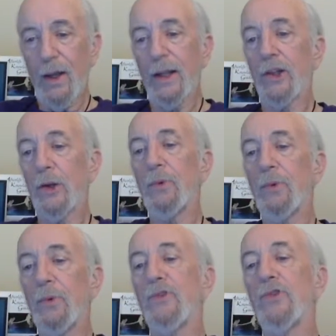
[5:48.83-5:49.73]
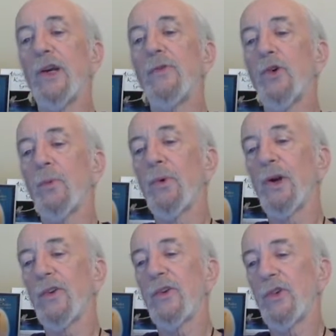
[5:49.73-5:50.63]
that the perceiver
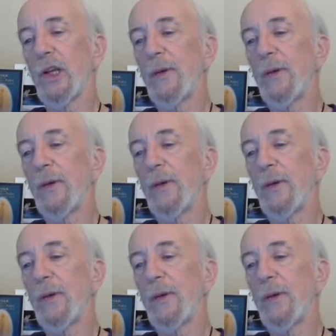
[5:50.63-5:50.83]
brings in